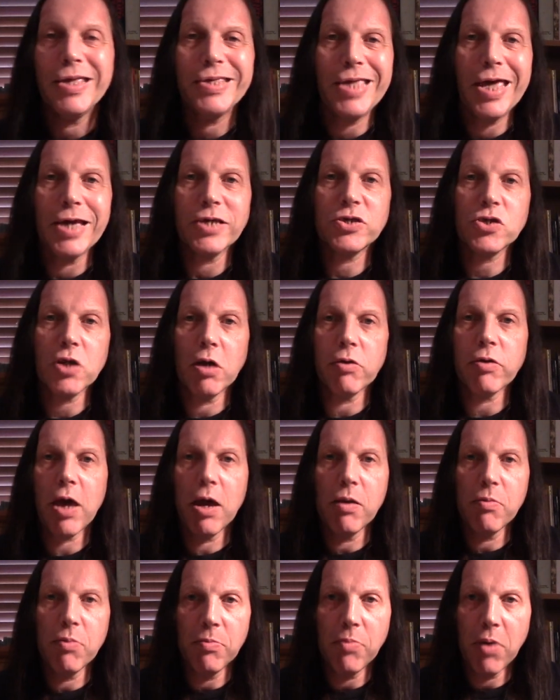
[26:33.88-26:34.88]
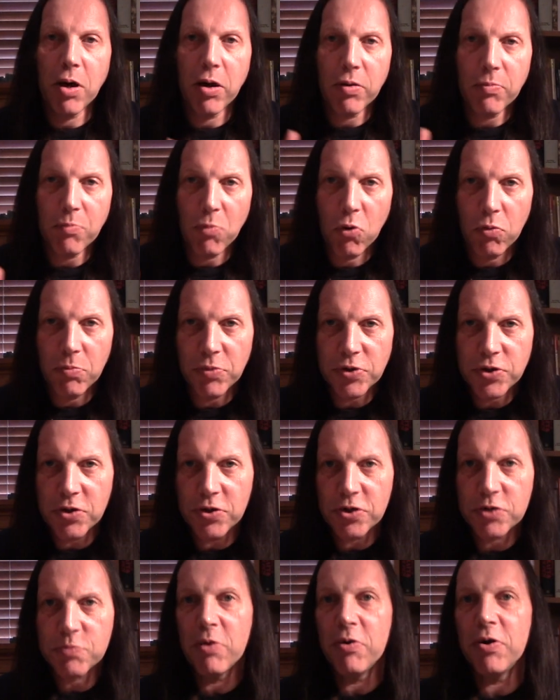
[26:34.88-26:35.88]
Yes, okay, by buying more
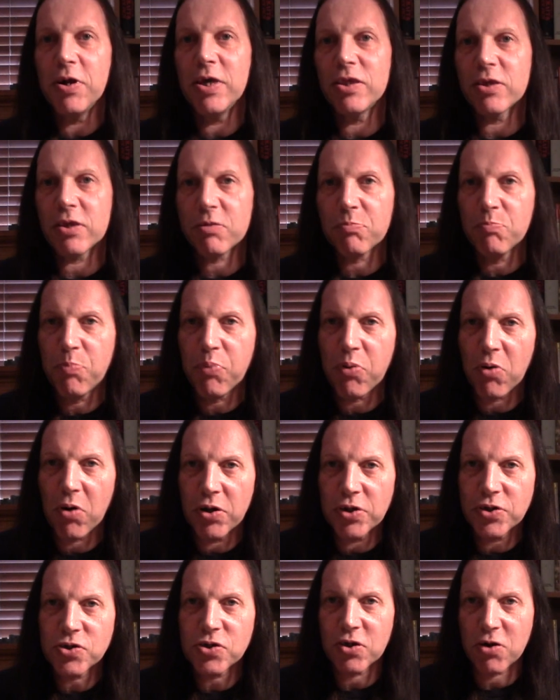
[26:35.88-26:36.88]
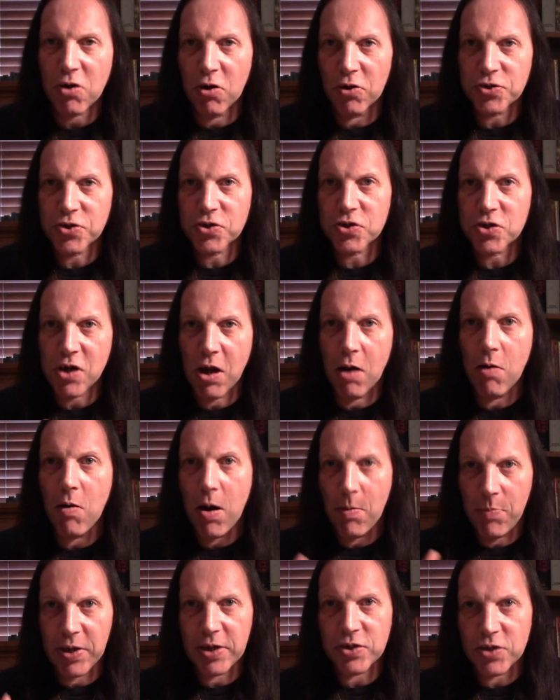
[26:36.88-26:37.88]
mature spirit, the price, the costs go
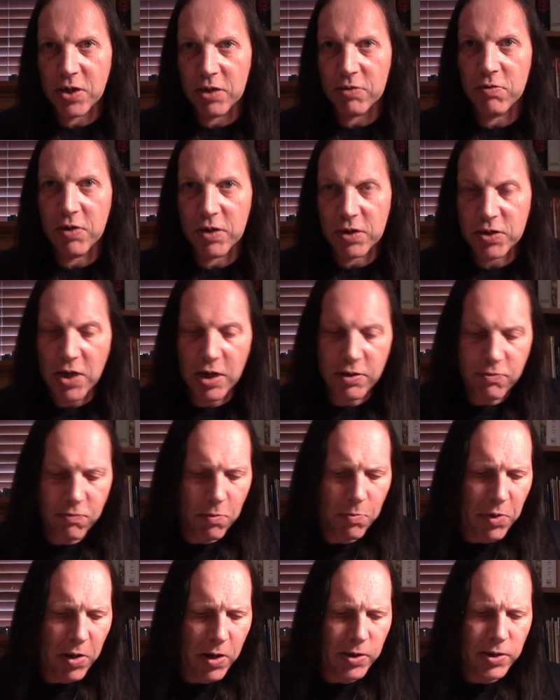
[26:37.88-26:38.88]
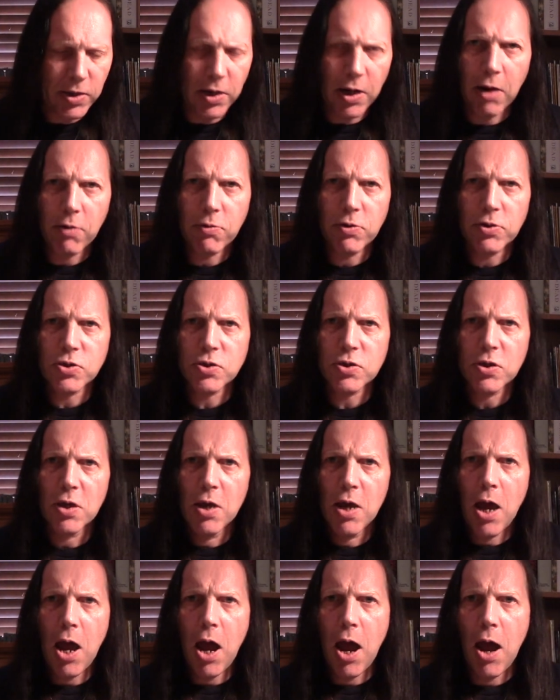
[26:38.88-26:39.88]
up, etc., etc. But, you know, it's
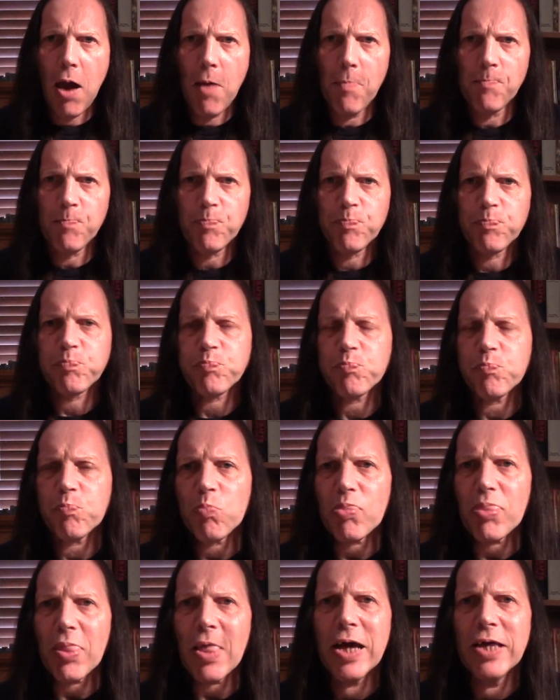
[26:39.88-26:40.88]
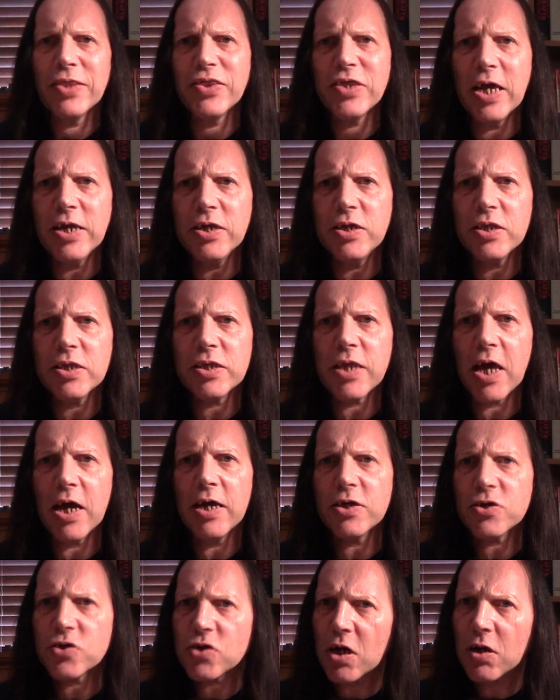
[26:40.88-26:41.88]
at the end of the
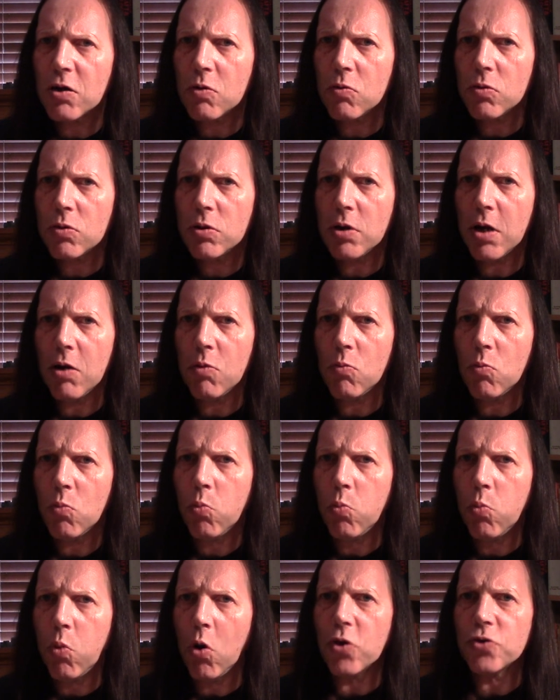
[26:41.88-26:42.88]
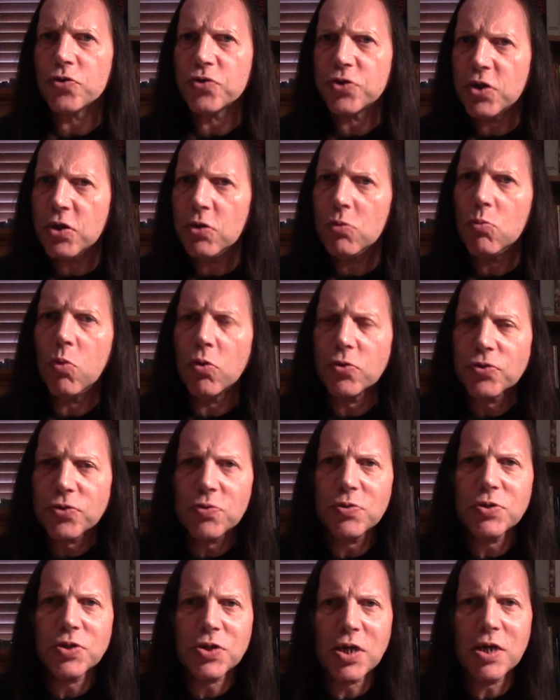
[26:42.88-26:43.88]
day, it's like, you know, what do you
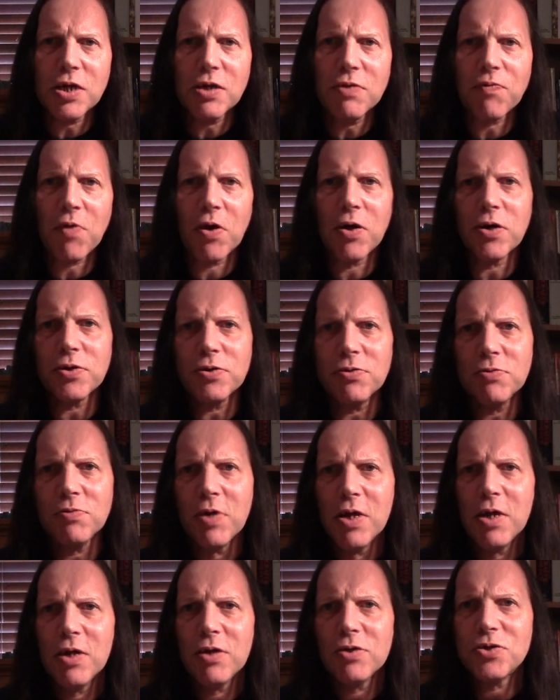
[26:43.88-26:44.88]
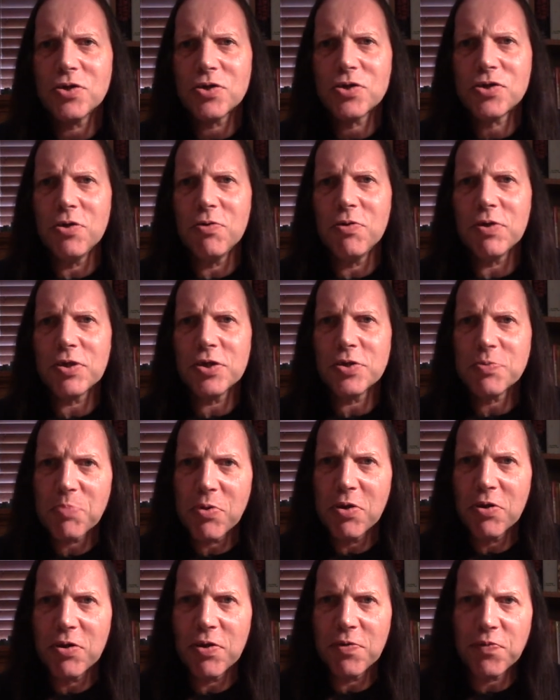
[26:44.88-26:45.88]
want to achieve? Are you just doing this
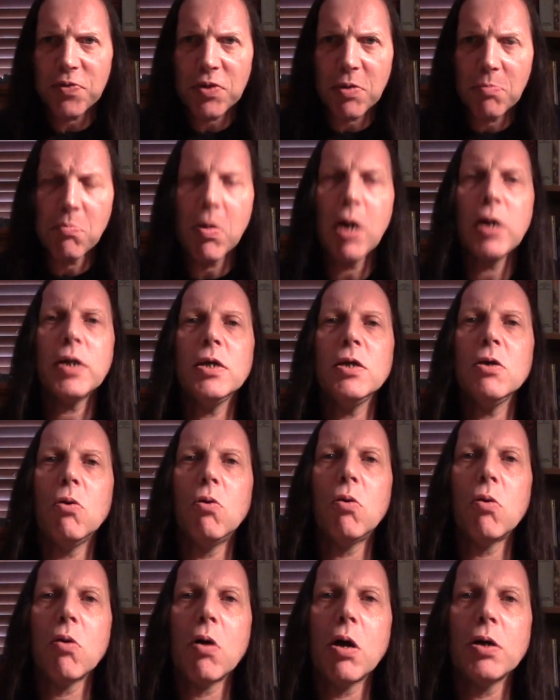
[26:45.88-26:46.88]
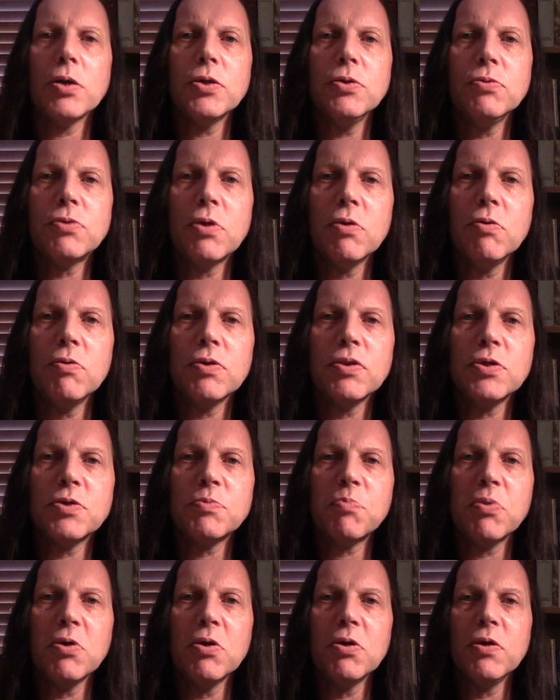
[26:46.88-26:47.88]
purely for the money, or are you doing
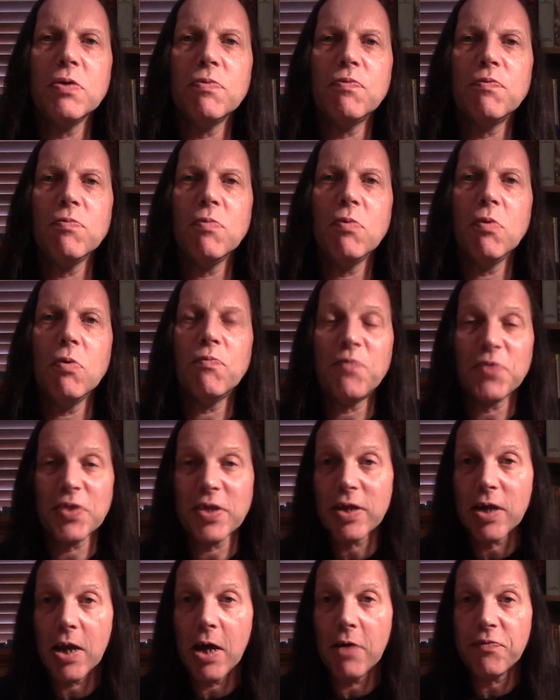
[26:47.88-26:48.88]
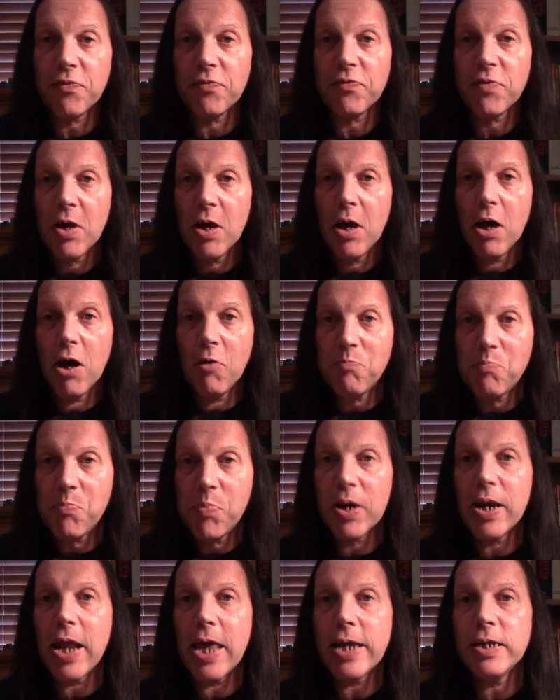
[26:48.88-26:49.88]
this purely for the love
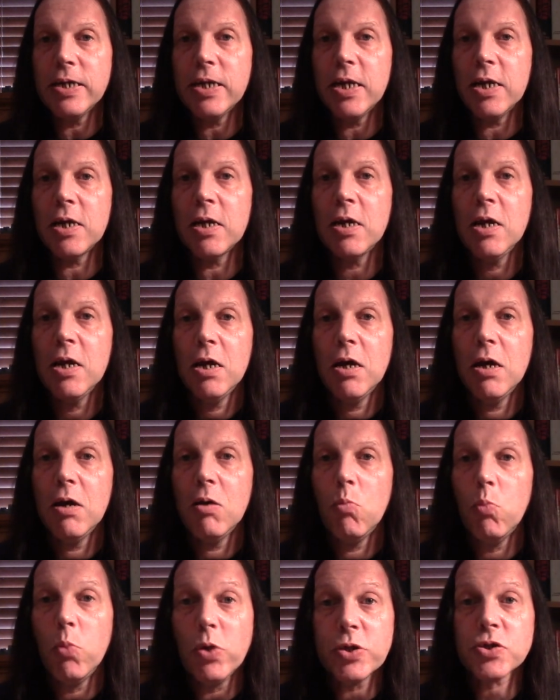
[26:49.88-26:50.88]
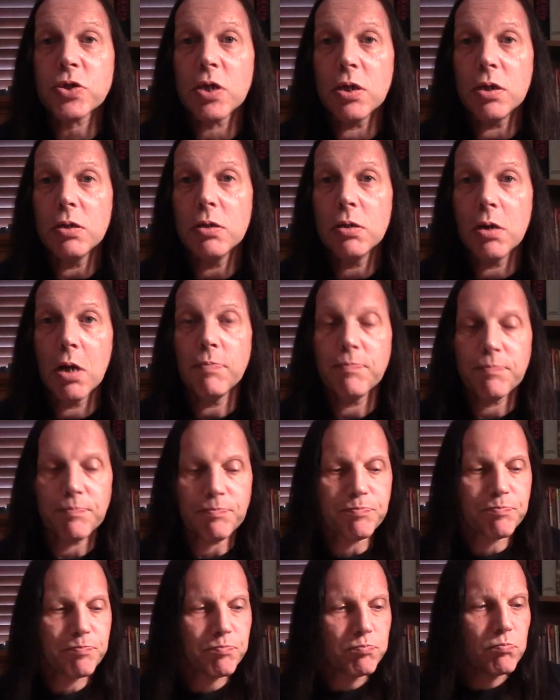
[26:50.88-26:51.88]
of blending whiskey, you know?
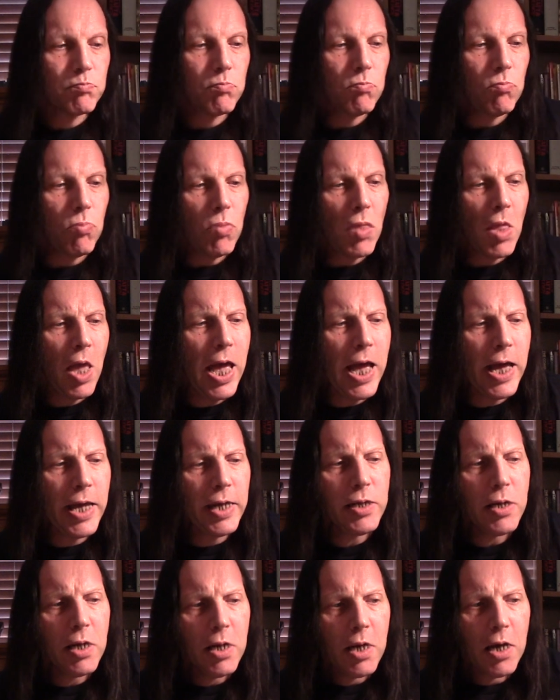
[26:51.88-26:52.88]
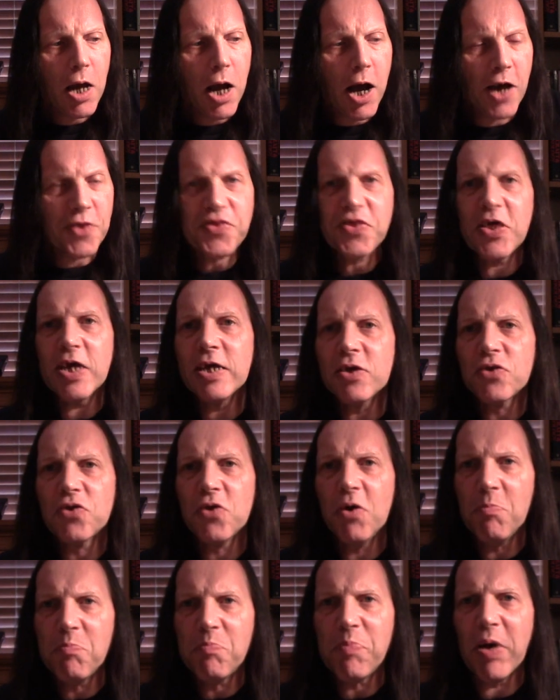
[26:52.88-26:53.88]
And I think
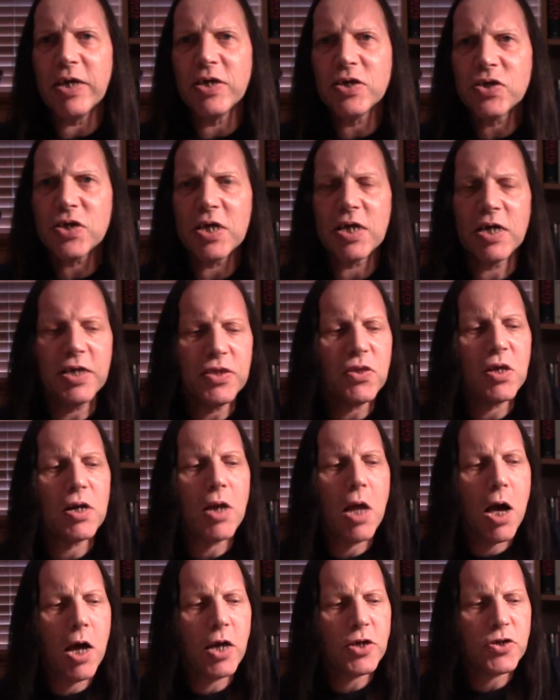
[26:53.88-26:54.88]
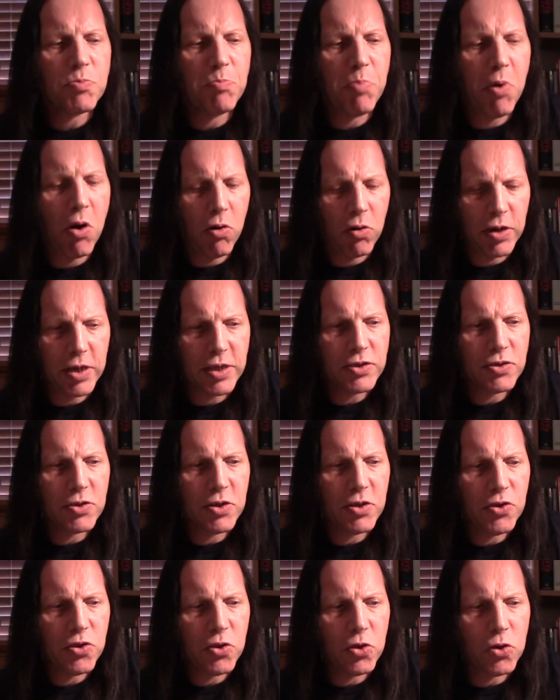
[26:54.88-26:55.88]
that basically the last bottling,
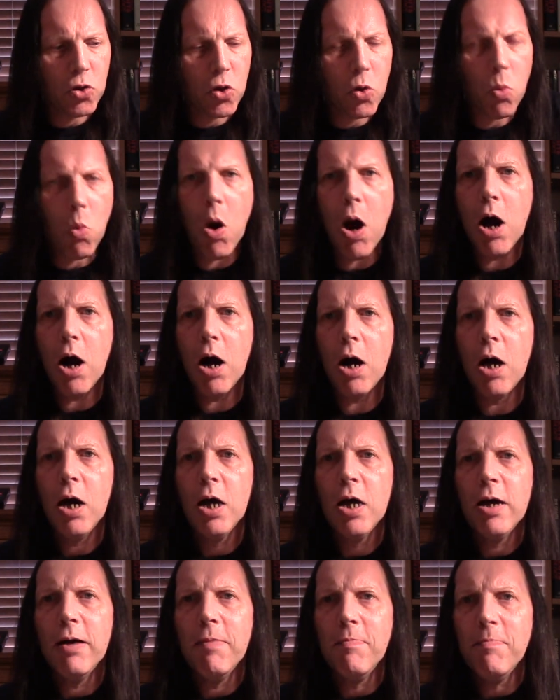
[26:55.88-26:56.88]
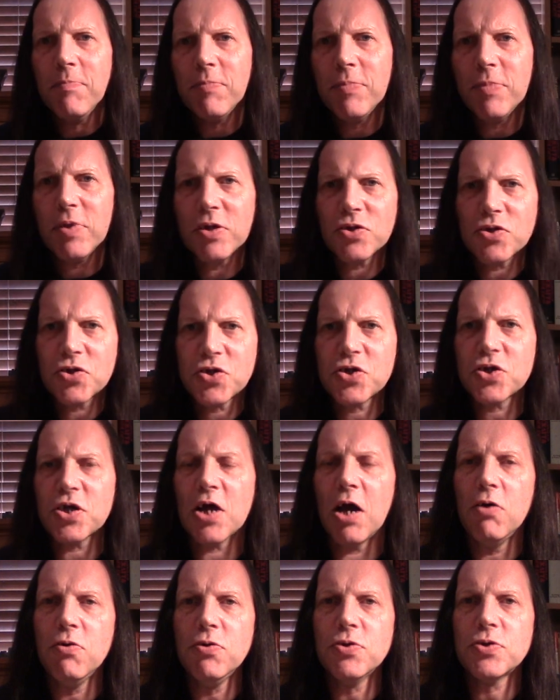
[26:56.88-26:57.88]
the Noir,
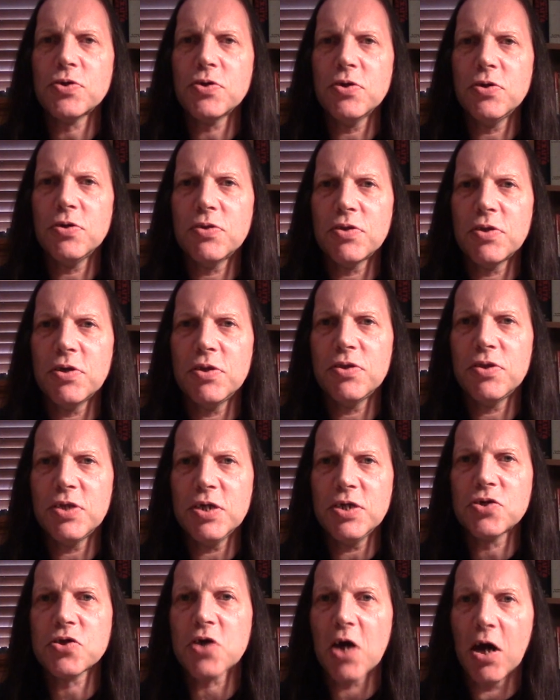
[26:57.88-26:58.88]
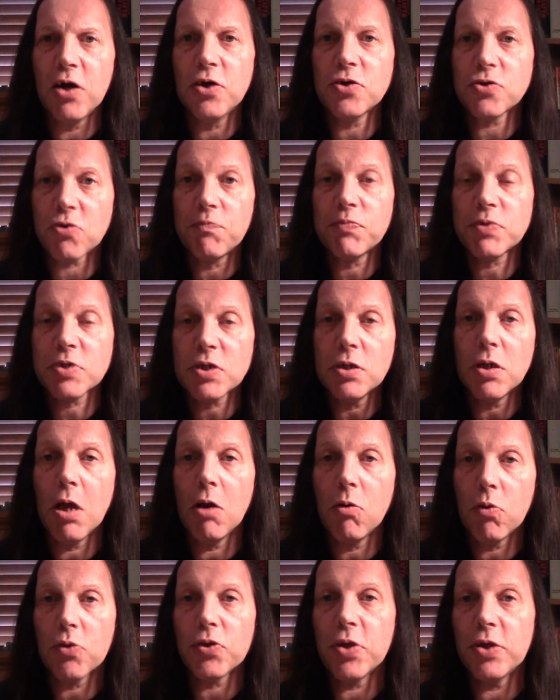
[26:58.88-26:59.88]
shows that these guys obviously
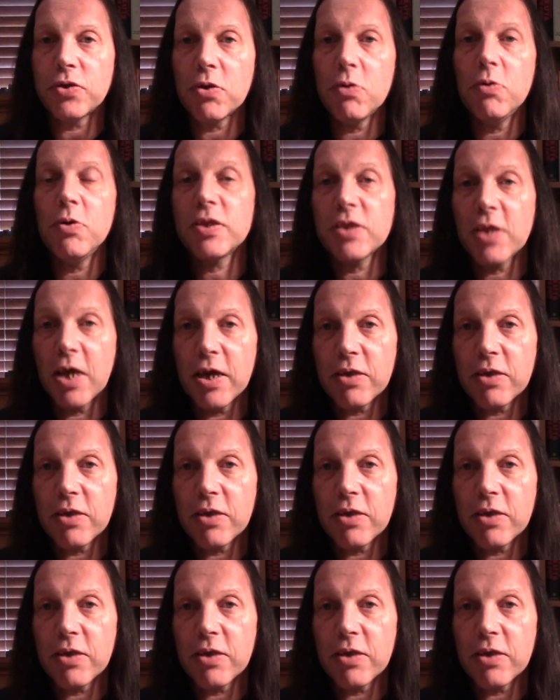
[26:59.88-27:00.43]
know what they're doing.